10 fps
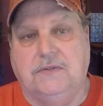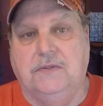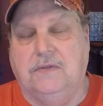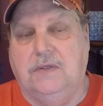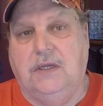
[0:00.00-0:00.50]
2
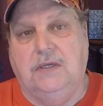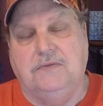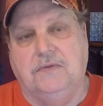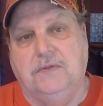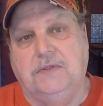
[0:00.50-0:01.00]
or 3 times,
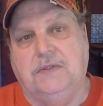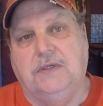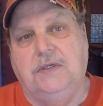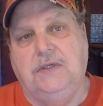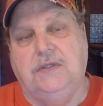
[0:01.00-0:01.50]
ruined his
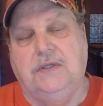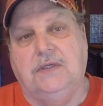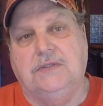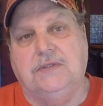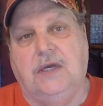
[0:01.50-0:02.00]
teeth in
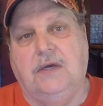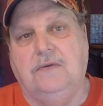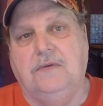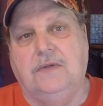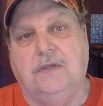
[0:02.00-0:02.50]
that saw.
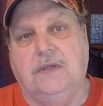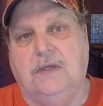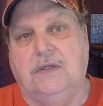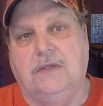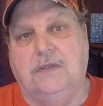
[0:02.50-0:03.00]
And
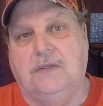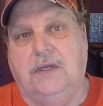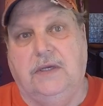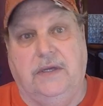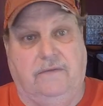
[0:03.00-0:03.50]

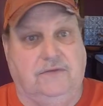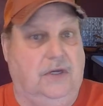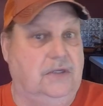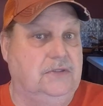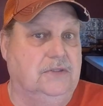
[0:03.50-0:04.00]
he'd never
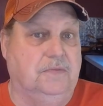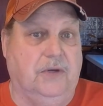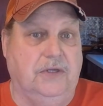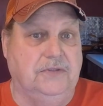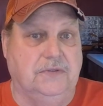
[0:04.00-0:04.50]
changed
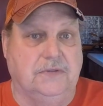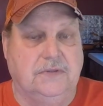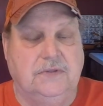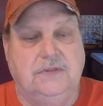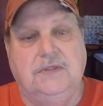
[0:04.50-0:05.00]
expression.
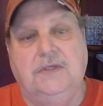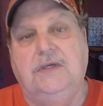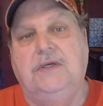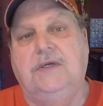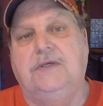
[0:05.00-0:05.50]

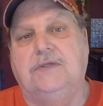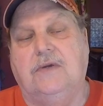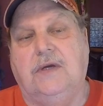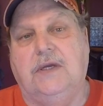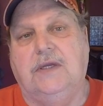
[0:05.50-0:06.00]

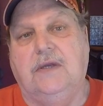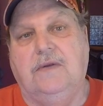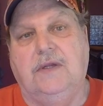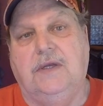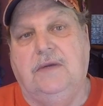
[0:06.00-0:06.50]
So I had to get
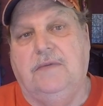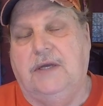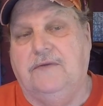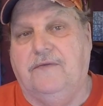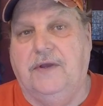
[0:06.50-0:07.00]
rid of him, and
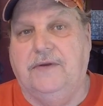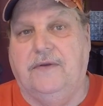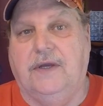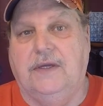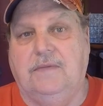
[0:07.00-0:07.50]
I was afraid to
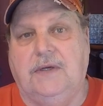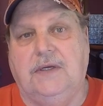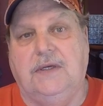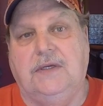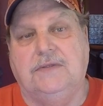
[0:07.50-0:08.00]
try
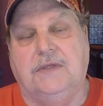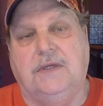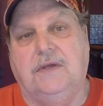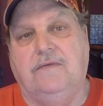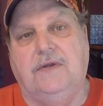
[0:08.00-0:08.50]
anybody else. I
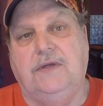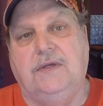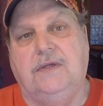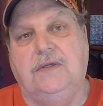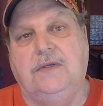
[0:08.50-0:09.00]
never
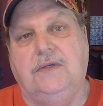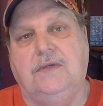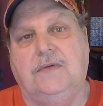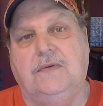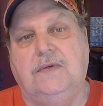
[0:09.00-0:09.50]
did, you know.